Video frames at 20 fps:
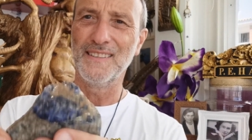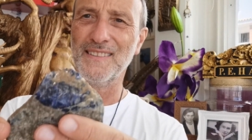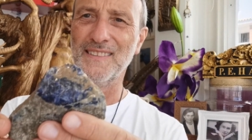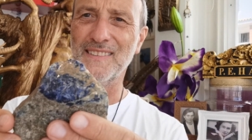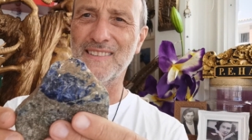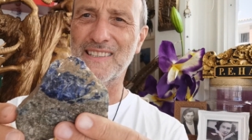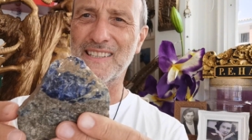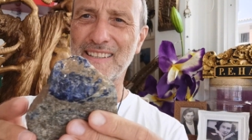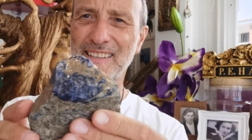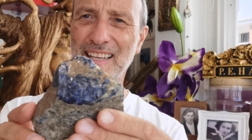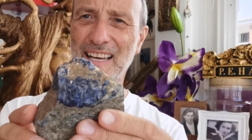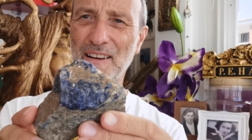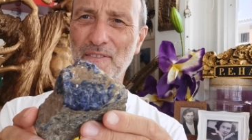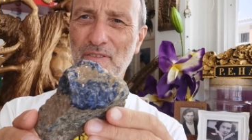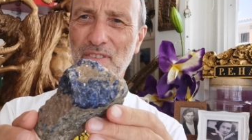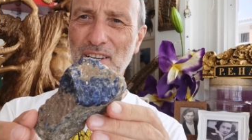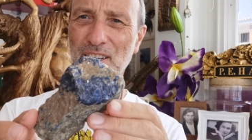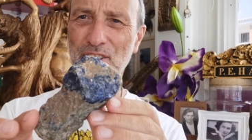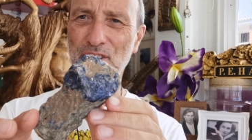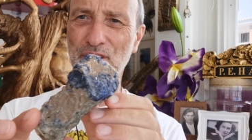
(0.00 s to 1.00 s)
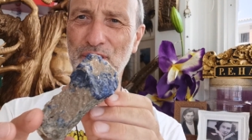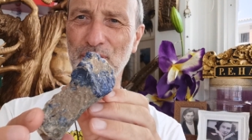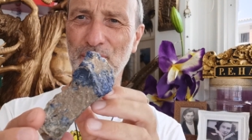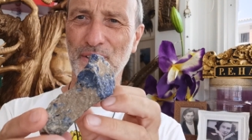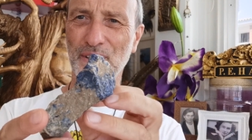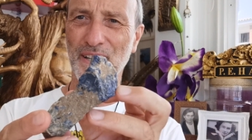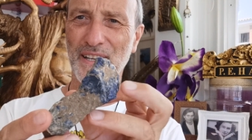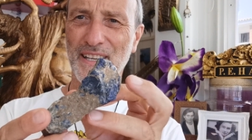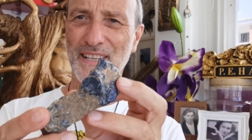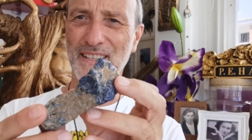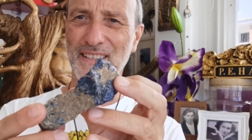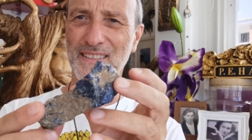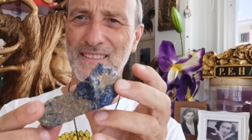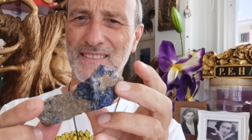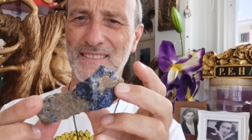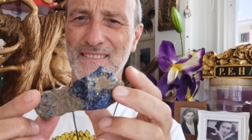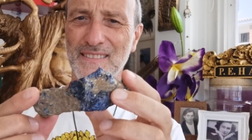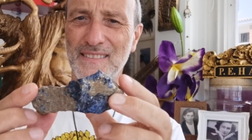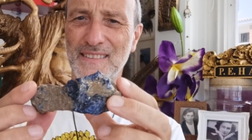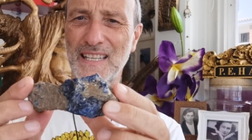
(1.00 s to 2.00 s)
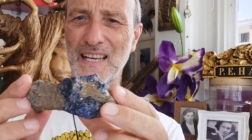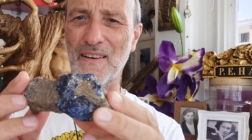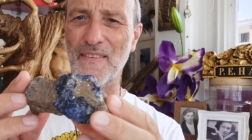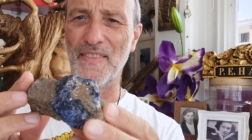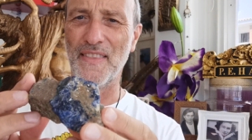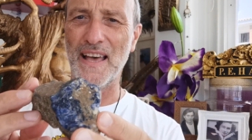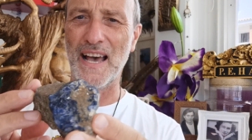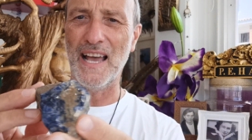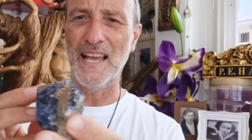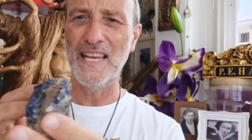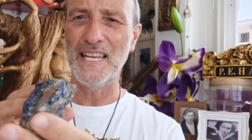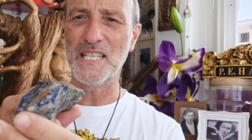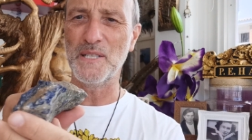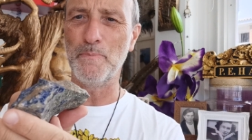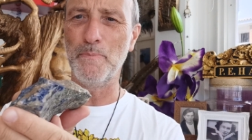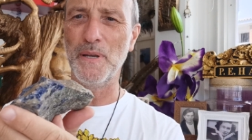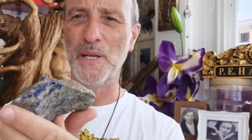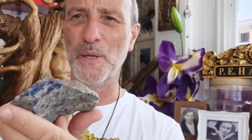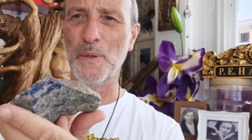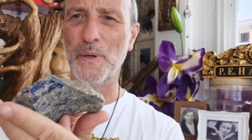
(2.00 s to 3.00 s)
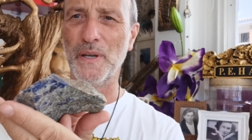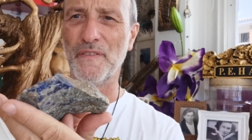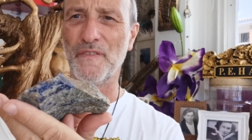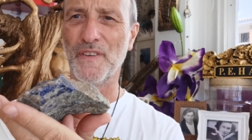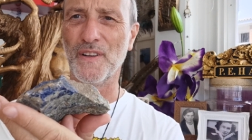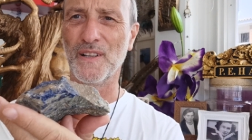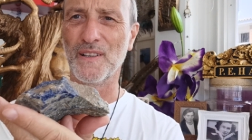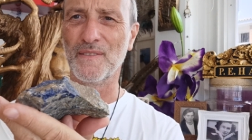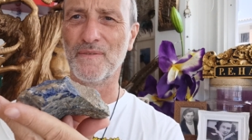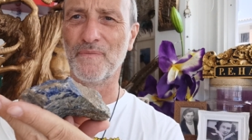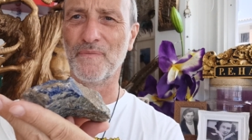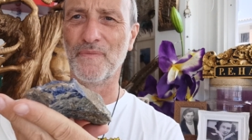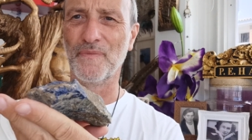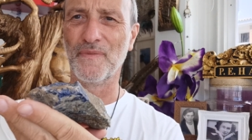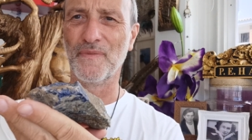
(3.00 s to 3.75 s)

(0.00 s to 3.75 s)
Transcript: Look at that for a chunk. Now that is beautiful.